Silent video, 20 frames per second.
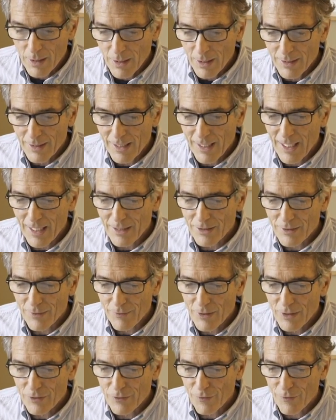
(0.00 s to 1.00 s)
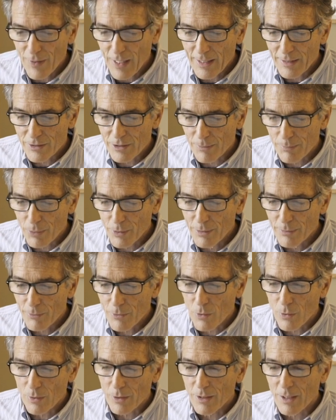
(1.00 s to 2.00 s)
In the case of these fake Supreme
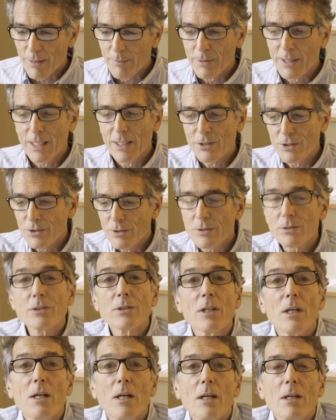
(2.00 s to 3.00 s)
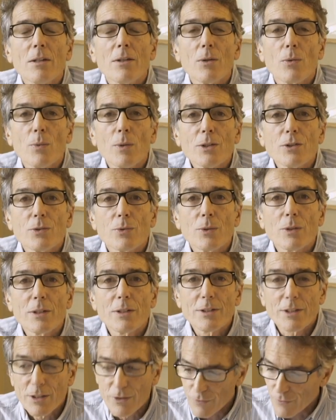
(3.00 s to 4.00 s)
Court nominations, the ritual
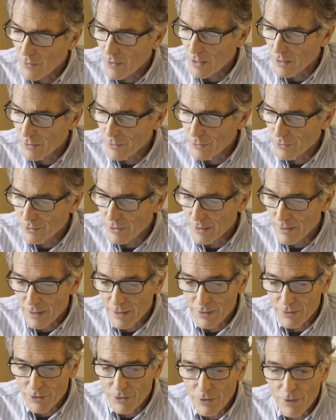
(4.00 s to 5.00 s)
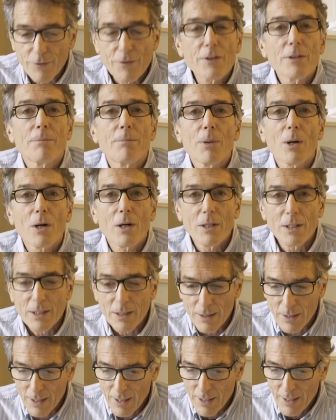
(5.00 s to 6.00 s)
is as follows. The Conservative
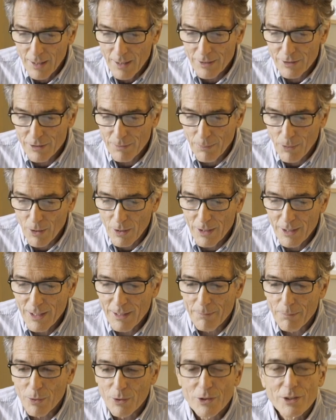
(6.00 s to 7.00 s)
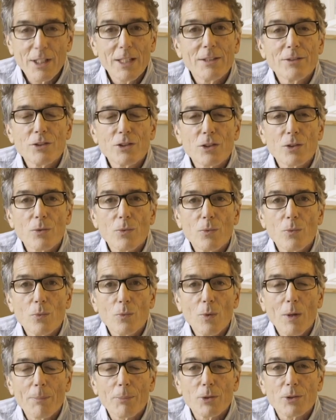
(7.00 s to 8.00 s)
Party is the party that presents to
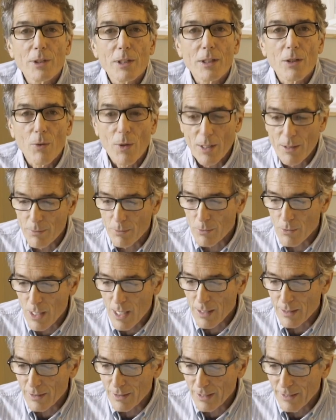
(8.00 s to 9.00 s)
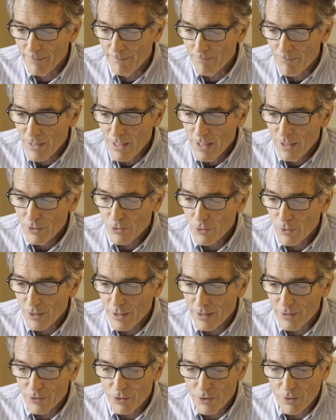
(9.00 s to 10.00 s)
represent greater morality. So the
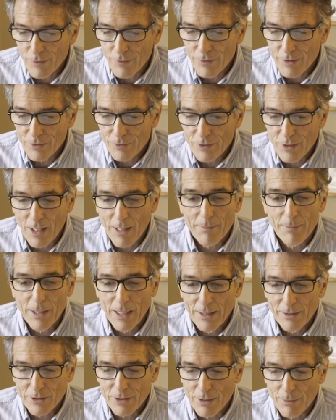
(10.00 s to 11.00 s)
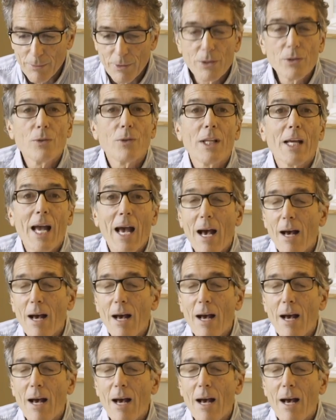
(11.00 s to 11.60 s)
conservatives nominate someone who they